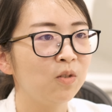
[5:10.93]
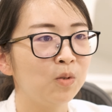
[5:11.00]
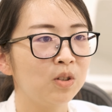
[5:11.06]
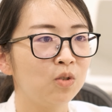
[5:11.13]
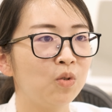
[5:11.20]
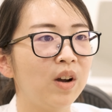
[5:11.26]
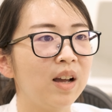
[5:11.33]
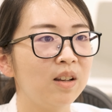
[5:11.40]

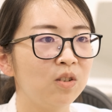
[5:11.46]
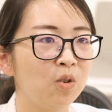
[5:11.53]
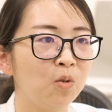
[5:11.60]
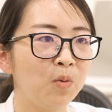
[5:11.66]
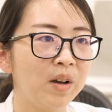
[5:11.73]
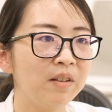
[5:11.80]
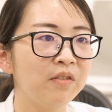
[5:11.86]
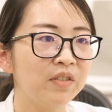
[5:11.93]
we'll try it your
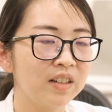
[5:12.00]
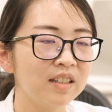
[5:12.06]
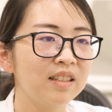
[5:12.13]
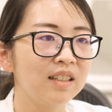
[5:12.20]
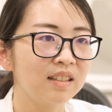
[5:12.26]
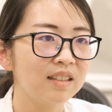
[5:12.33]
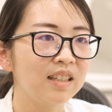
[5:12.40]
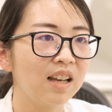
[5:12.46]
way
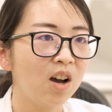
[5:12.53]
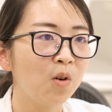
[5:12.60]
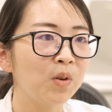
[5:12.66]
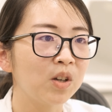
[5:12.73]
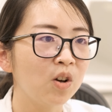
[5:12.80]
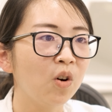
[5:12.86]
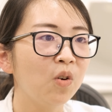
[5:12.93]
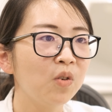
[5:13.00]
first and see how we
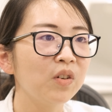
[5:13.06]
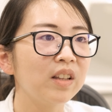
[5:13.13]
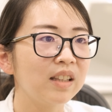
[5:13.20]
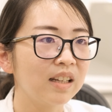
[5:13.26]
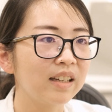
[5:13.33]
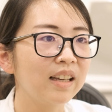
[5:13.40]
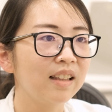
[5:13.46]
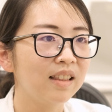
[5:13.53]
go,
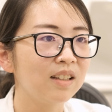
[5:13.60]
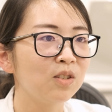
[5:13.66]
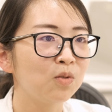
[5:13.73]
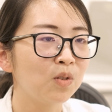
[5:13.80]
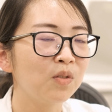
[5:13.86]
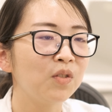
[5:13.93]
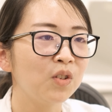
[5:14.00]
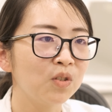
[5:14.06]
and then get things
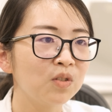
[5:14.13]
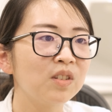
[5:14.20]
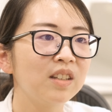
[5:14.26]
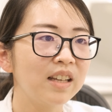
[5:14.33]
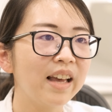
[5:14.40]
reviewed.